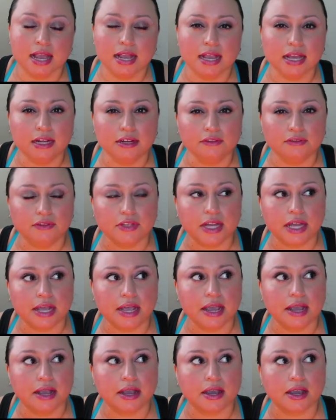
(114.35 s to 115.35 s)
kind of
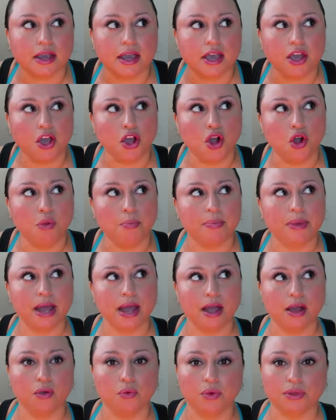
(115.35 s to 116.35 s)
like help
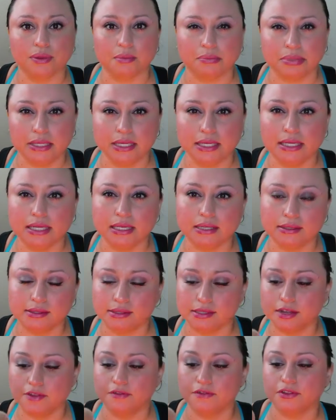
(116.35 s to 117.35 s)
out with the blending and
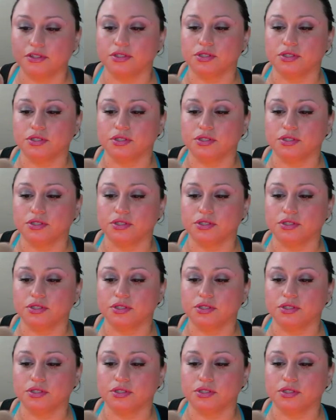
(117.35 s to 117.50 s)
stuff.